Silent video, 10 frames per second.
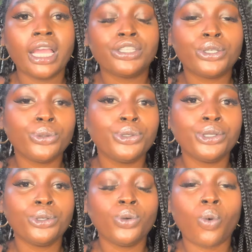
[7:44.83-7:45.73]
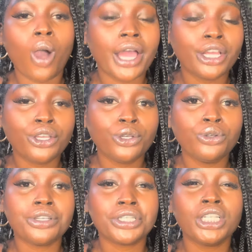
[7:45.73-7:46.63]
to you wanting you,
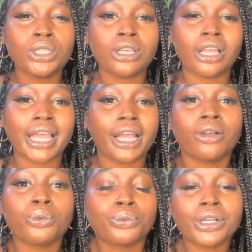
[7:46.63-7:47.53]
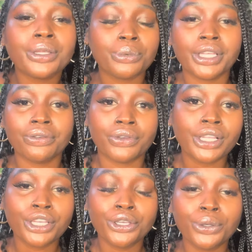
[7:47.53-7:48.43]
if she's like really really
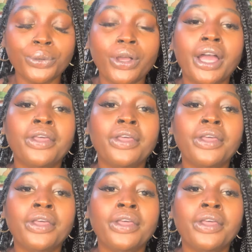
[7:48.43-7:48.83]
feeling you,